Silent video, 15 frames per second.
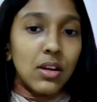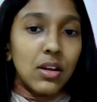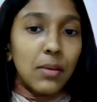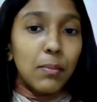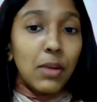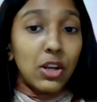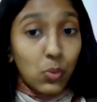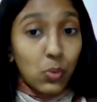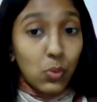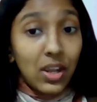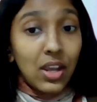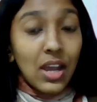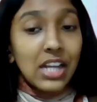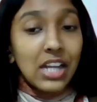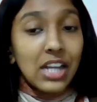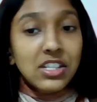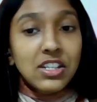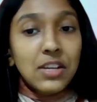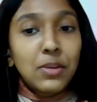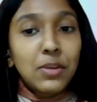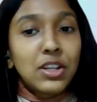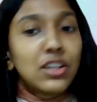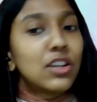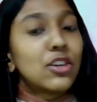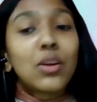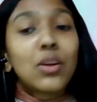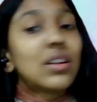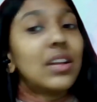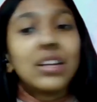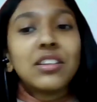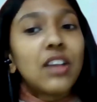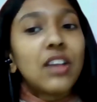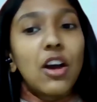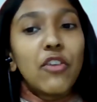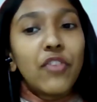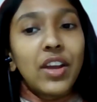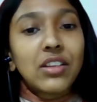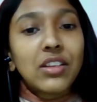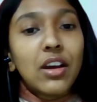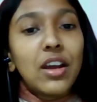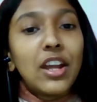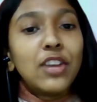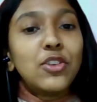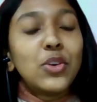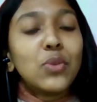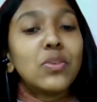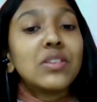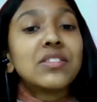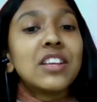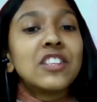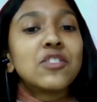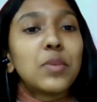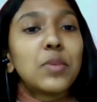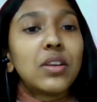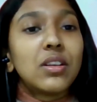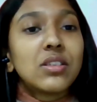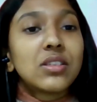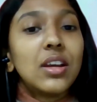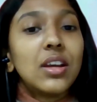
But we at DME did not let it affect our endeavors and spirit.